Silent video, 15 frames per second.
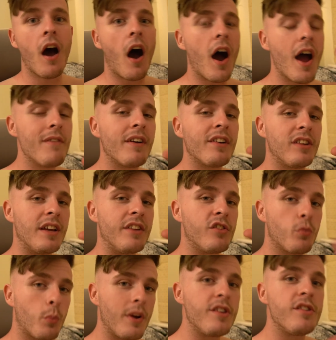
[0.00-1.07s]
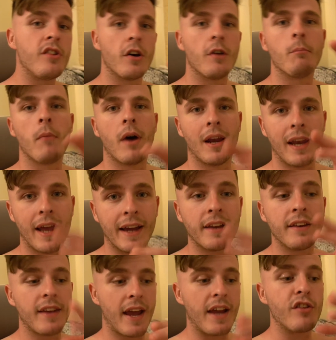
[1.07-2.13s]
I have actually switched up my
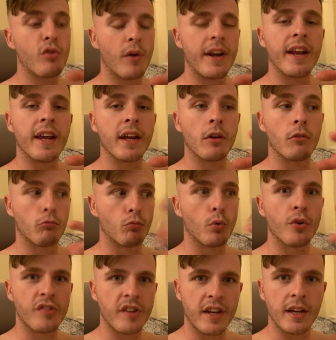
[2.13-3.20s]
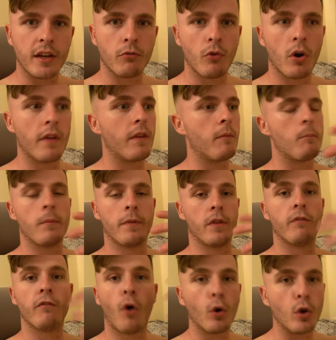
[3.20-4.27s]
leg day training routine, right? The
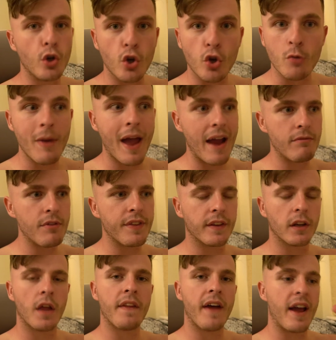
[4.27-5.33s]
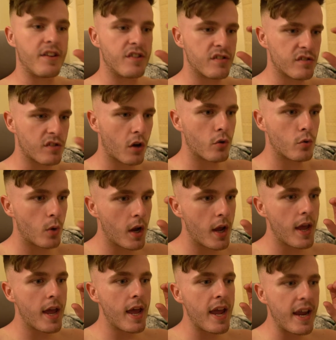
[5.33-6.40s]
volume, everything like that is so
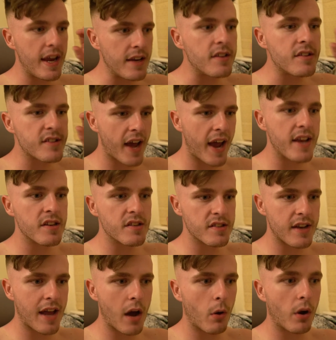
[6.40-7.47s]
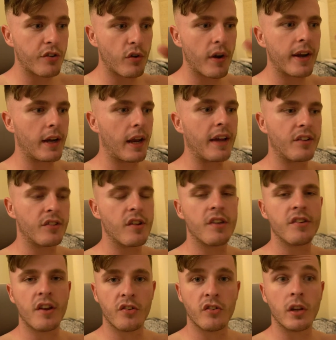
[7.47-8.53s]
intense now. I train legs
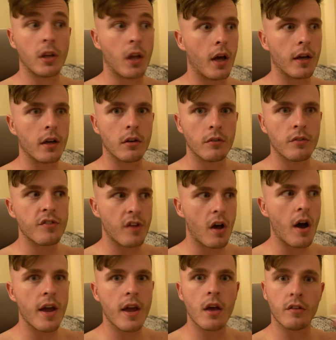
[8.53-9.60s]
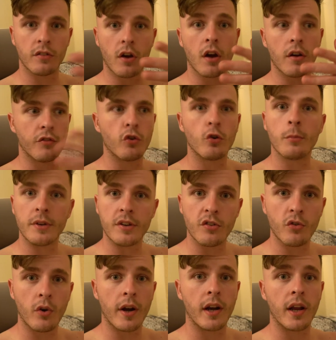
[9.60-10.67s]
essentially like Sai has kind of taught me to
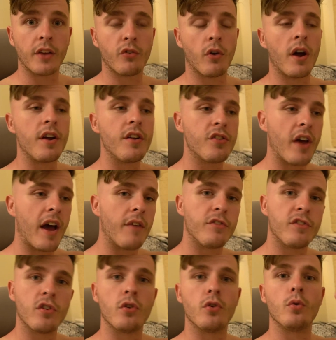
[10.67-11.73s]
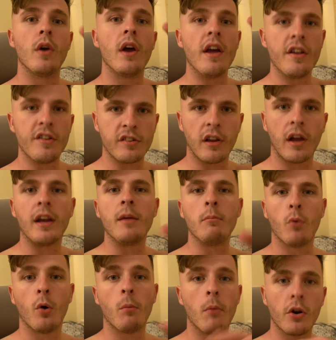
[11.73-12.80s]
train legs, right? I used to have two slightly
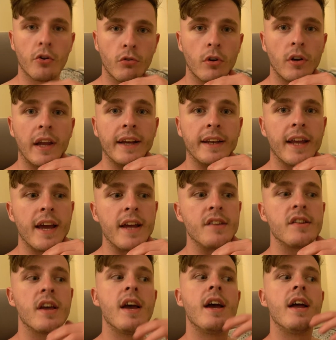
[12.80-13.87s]
more moderate leg days.